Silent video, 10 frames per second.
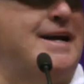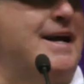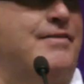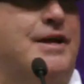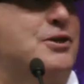
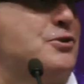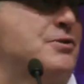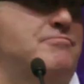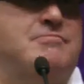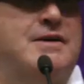And they
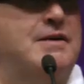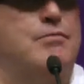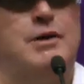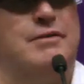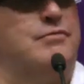just...
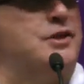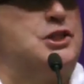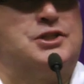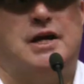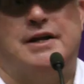But
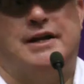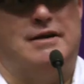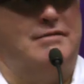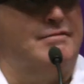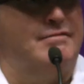this
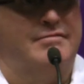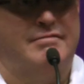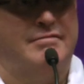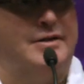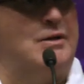Sunday,
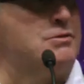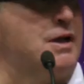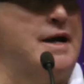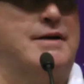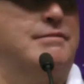it was
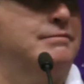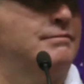like,